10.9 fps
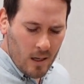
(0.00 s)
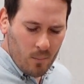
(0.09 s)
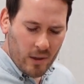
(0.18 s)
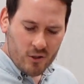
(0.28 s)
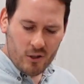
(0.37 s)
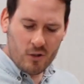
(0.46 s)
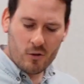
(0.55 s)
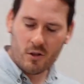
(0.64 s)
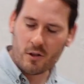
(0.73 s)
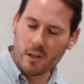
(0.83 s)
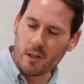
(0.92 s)
But it's
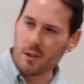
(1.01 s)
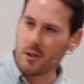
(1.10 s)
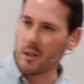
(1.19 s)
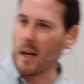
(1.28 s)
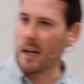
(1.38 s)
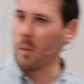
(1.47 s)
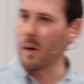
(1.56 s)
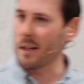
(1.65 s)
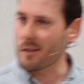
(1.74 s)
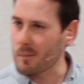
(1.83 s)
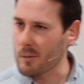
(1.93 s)
interesting, you know, today, and we
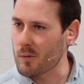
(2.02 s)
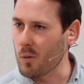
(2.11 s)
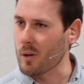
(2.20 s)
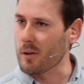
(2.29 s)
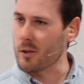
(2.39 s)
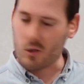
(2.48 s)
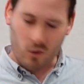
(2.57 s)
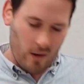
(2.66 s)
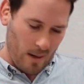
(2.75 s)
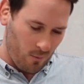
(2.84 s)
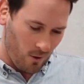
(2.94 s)
can sometimes fall into this
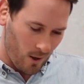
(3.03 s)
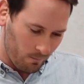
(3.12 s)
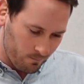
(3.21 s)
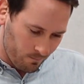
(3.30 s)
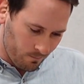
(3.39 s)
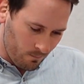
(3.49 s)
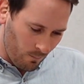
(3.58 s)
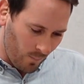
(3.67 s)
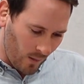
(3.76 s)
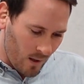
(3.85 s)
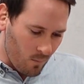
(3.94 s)
trap, right?
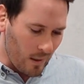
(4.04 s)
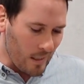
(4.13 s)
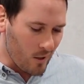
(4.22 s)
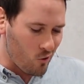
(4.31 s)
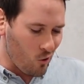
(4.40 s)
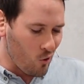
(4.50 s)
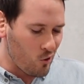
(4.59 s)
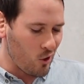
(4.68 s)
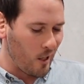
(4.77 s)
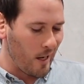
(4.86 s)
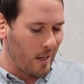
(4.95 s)
Many
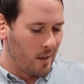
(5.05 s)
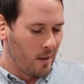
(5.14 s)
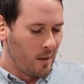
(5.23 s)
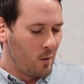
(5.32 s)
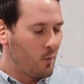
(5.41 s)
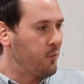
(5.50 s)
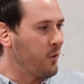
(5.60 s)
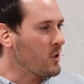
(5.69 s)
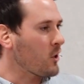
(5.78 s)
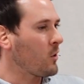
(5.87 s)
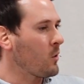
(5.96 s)
associate
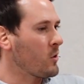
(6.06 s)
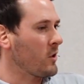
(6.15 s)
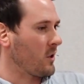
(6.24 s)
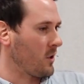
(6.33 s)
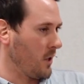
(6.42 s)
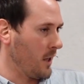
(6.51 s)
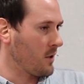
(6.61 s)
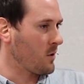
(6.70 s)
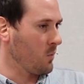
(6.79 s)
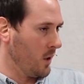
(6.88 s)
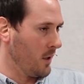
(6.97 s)
physical
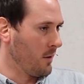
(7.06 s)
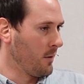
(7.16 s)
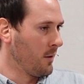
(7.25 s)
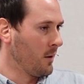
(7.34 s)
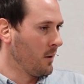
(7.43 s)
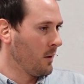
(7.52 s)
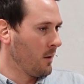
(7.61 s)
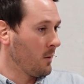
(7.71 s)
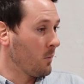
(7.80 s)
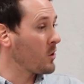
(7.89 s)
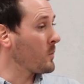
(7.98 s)
success with
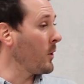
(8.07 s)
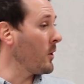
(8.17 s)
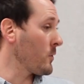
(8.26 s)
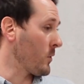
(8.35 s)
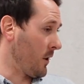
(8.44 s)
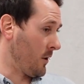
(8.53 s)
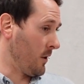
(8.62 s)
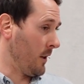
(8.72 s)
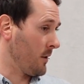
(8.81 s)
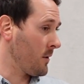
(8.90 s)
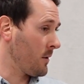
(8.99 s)
spiritual
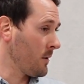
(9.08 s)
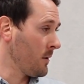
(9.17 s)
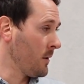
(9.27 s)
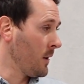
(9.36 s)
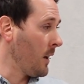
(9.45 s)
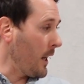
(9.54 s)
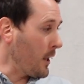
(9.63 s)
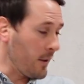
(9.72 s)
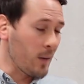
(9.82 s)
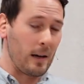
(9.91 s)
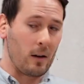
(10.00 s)
success. And you
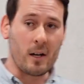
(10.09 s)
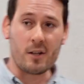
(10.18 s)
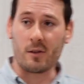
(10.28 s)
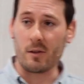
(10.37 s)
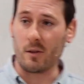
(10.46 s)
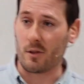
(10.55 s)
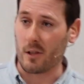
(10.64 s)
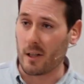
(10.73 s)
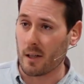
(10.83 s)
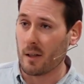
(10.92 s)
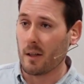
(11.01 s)
think about it, right? You see
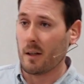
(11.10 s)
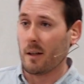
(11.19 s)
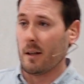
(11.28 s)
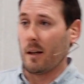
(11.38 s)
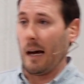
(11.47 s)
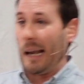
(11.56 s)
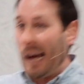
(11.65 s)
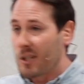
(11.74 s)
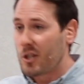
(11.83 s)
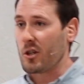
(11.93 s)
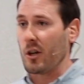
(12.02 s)
a
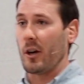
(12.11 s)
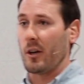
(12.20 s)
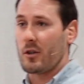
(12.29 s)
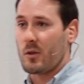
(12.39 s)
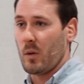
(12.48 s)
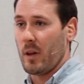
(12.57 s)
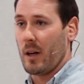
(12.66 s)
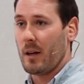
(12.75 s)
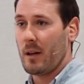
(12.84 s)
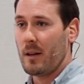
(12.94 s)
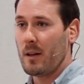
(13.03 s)
large church with
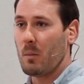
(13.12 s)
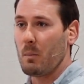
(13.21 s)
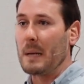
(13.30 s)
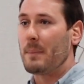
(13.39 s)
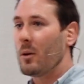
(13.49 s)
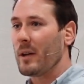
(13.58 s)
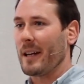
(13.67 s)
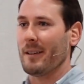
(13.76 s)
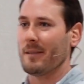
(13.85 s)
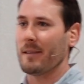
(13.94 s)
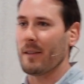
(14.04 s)
a big building
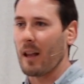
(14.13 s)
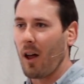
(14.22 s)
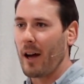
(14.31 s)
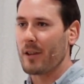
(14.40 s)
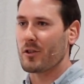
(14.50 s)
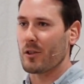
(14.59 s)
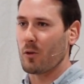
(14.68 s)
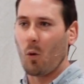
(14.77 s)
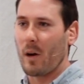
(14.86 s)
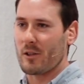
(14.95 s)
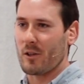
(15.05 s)
and the lights are
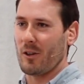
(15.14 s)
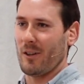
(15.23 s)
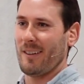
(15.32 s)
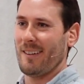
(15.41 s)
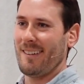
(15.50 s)
always on,